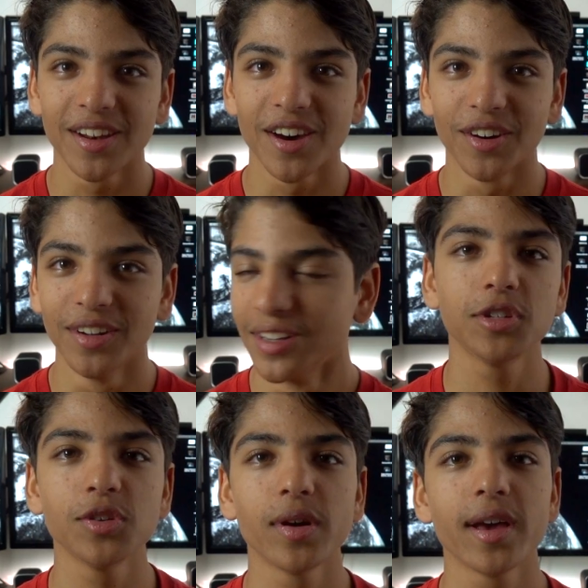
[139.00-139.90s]
no.
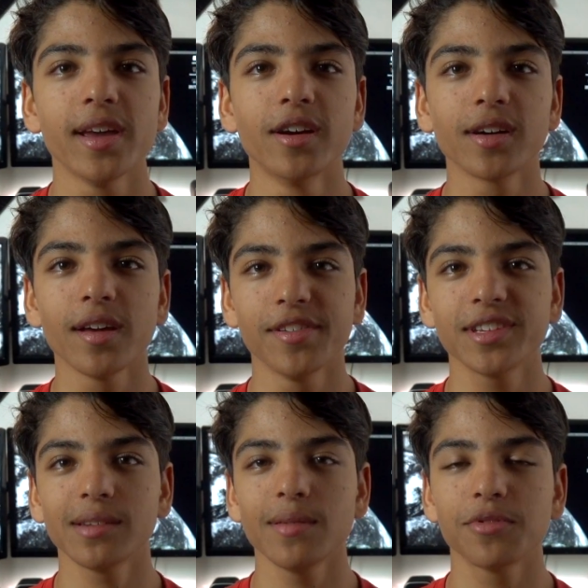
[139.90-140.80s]
Foods you hate. Okay, this
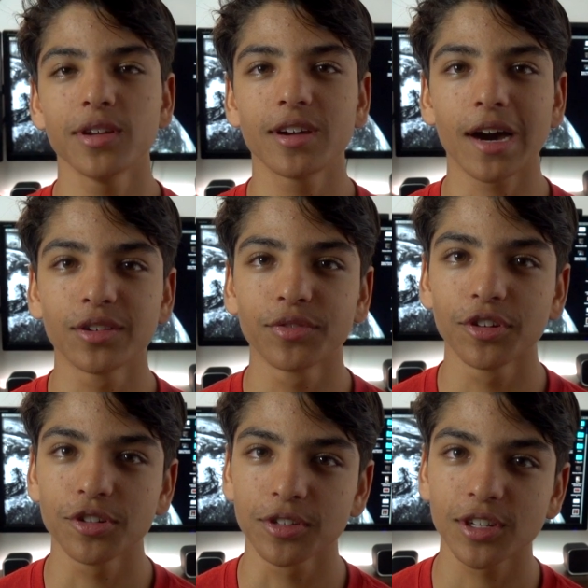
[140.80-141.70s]
is gonna be pretty
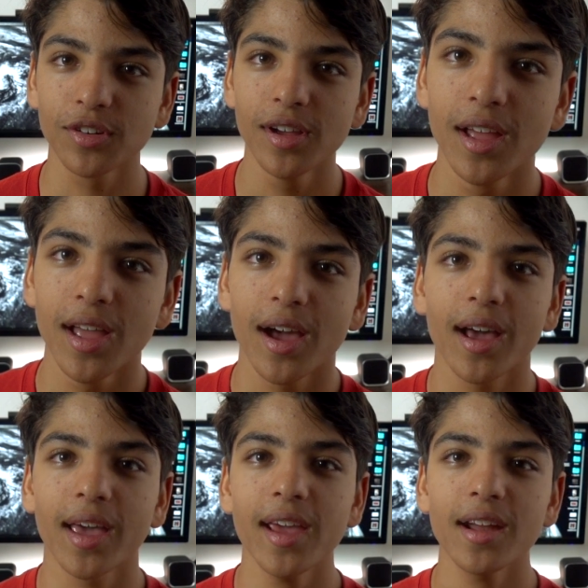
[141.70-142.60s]
controversial. So
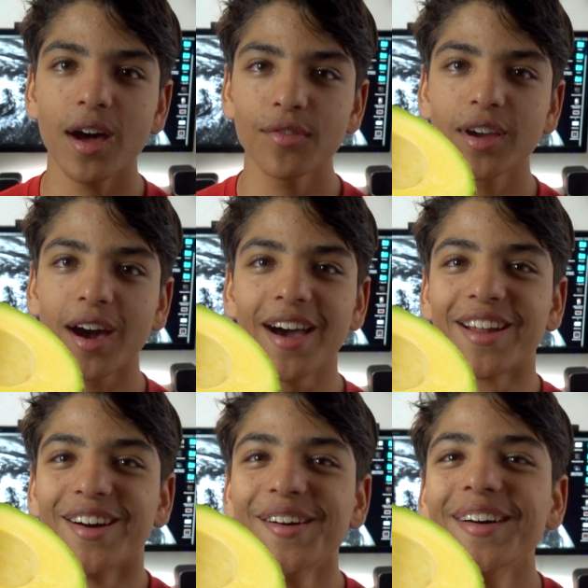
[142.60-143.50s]
I hate
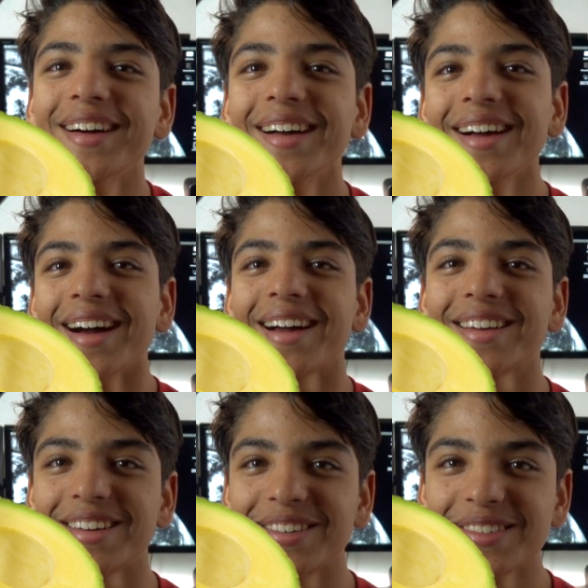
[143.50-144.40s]
avocado. I
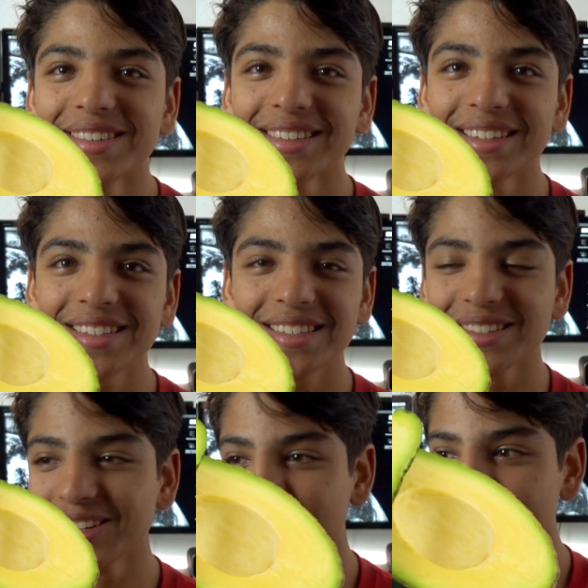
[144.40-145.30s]
know, it's
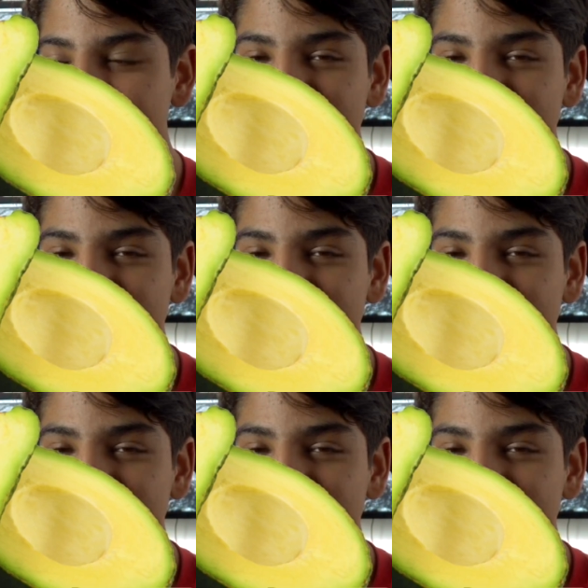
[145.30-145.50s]
green